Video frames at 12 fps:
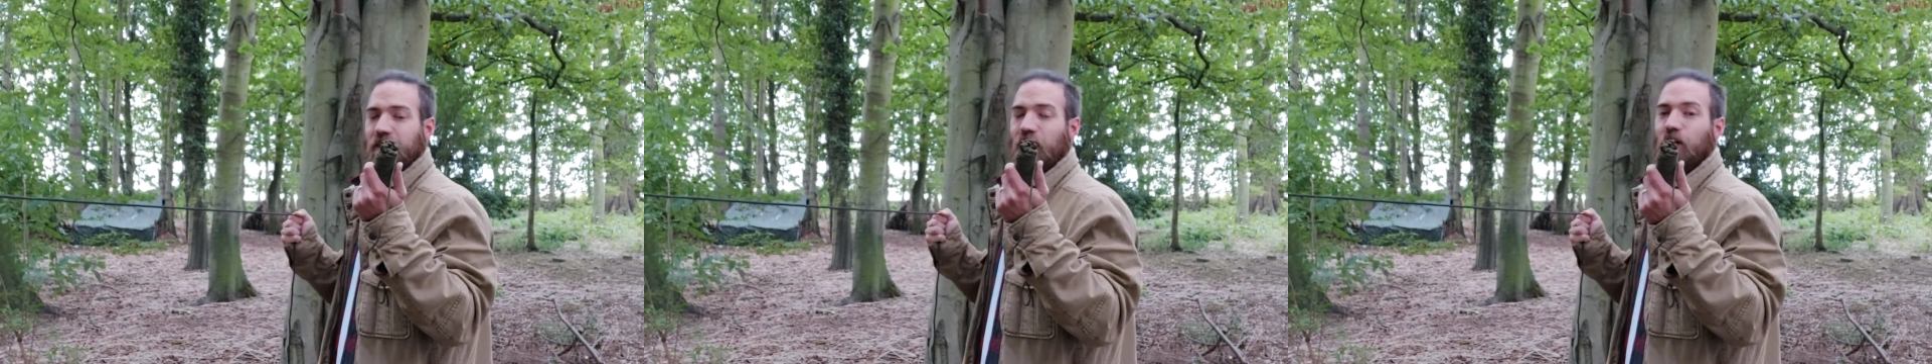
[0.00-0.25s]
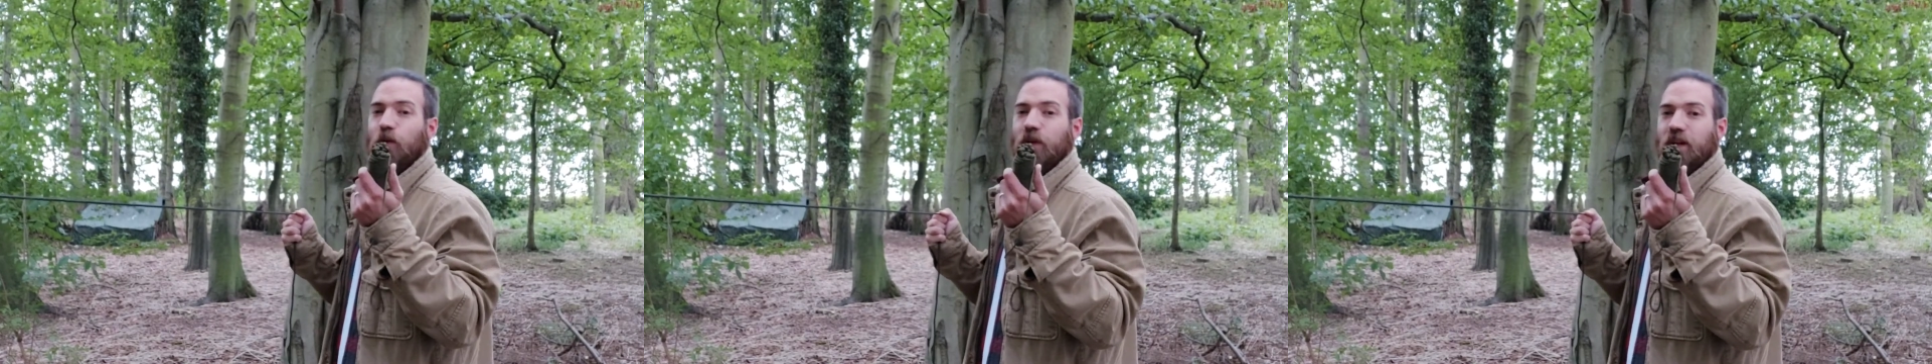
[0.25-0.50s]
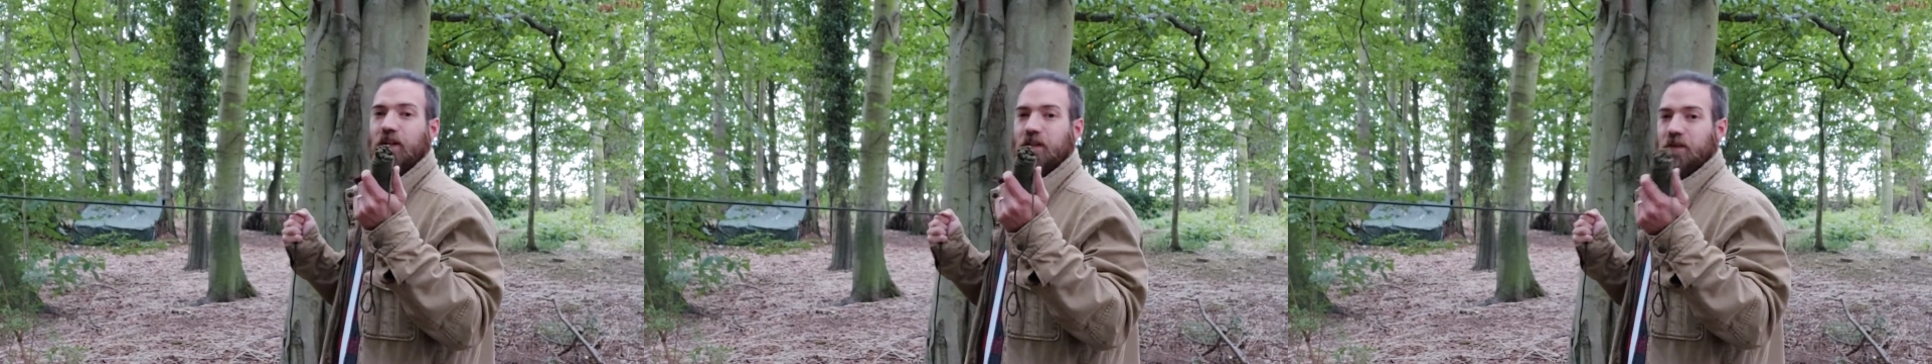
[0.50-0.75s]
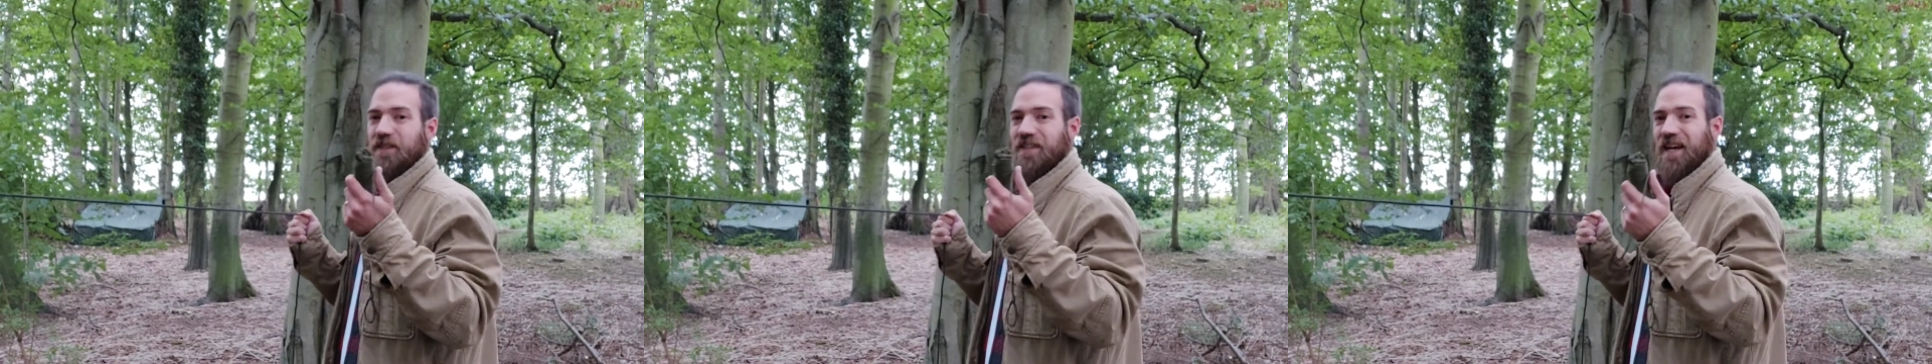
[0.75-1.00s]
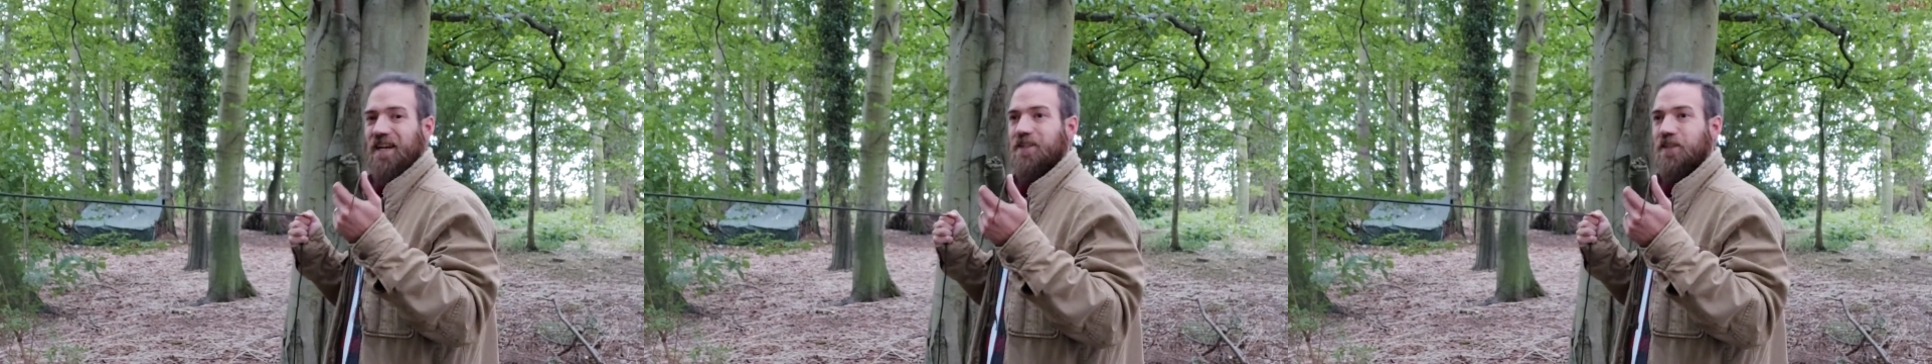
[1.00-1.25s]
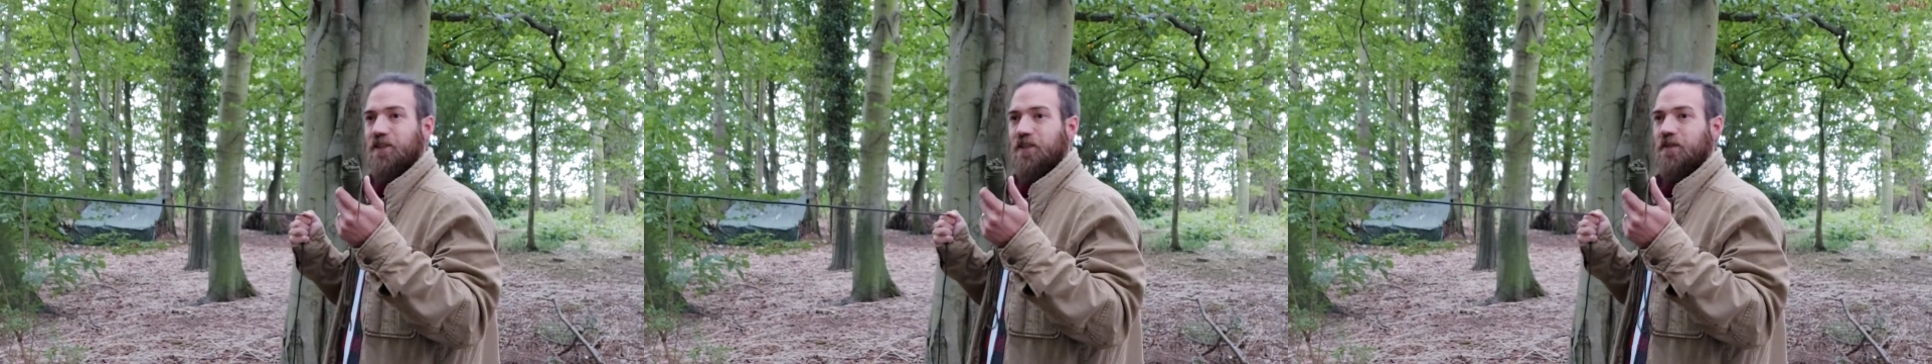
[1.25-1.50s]
All we're going to do is attach
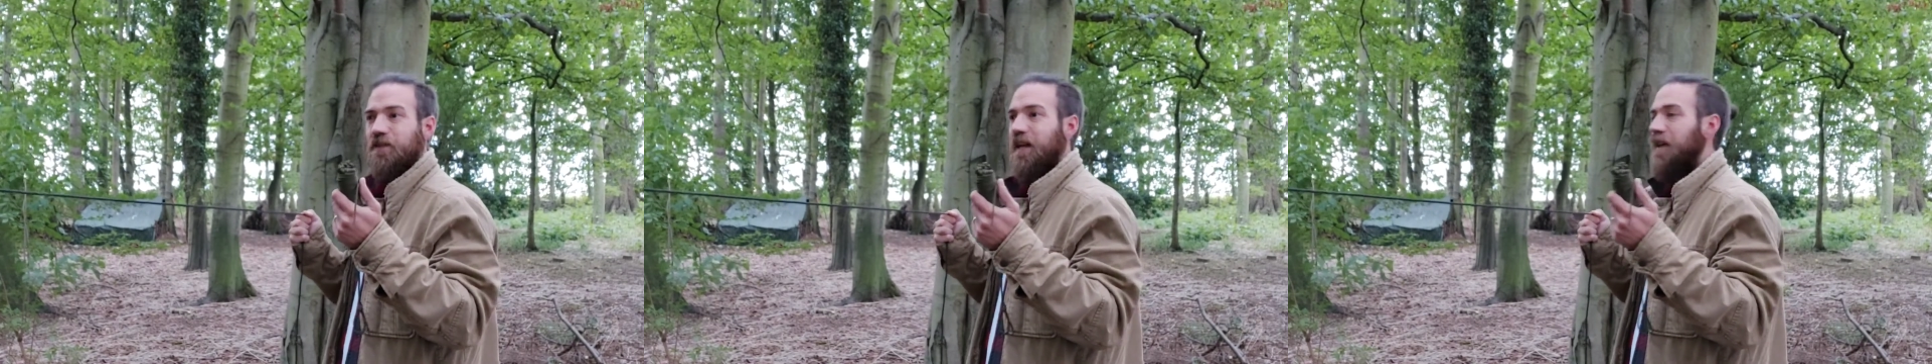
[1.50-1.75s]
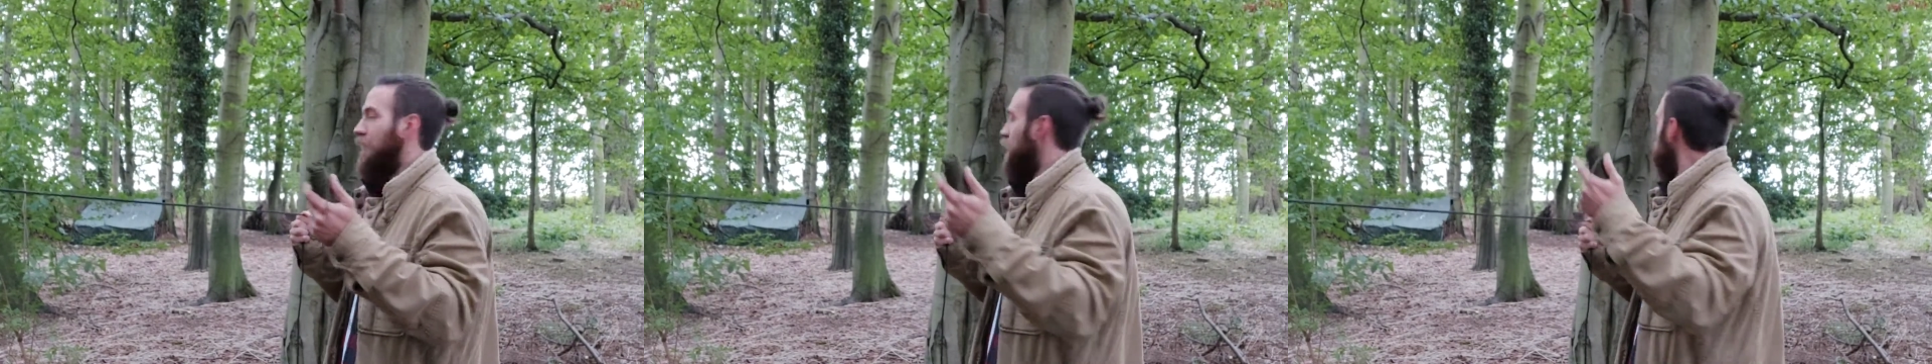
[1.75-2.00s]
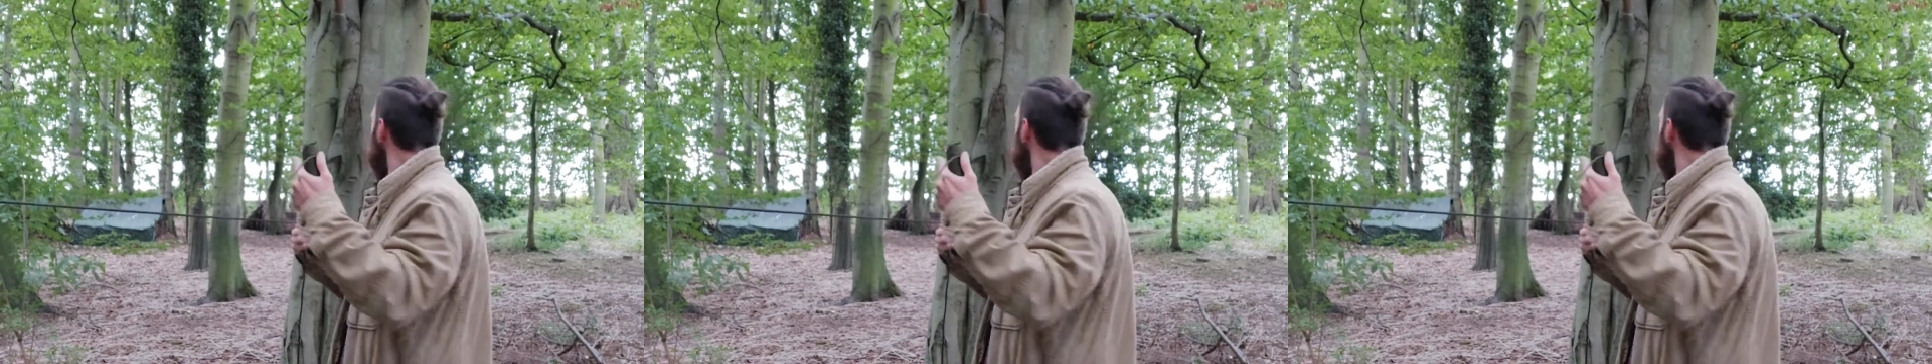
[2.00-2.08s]
these two together,